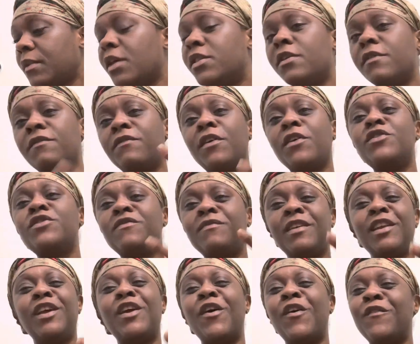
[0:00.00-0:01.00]
The first
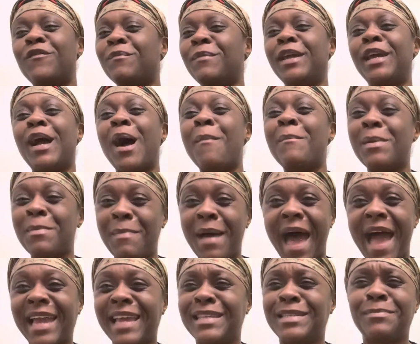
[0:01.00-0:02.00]
video of me coming
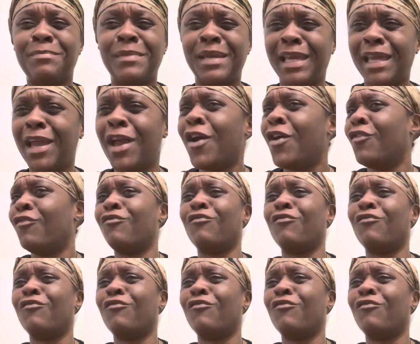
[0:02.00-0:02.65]
back is me